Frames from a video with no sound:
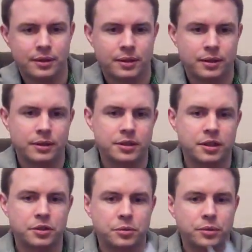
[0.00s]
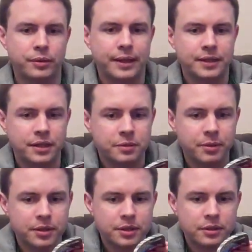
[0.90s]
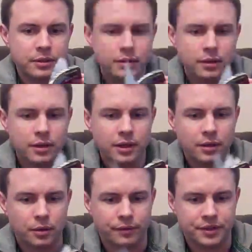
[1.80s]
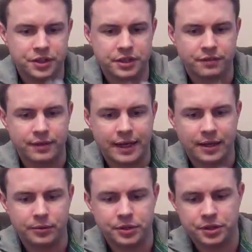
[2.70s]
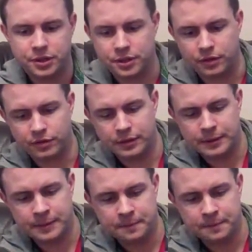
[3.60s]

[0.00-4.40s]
Goodness knows what all that is. I suppose a lot of it's just different languages and stuff.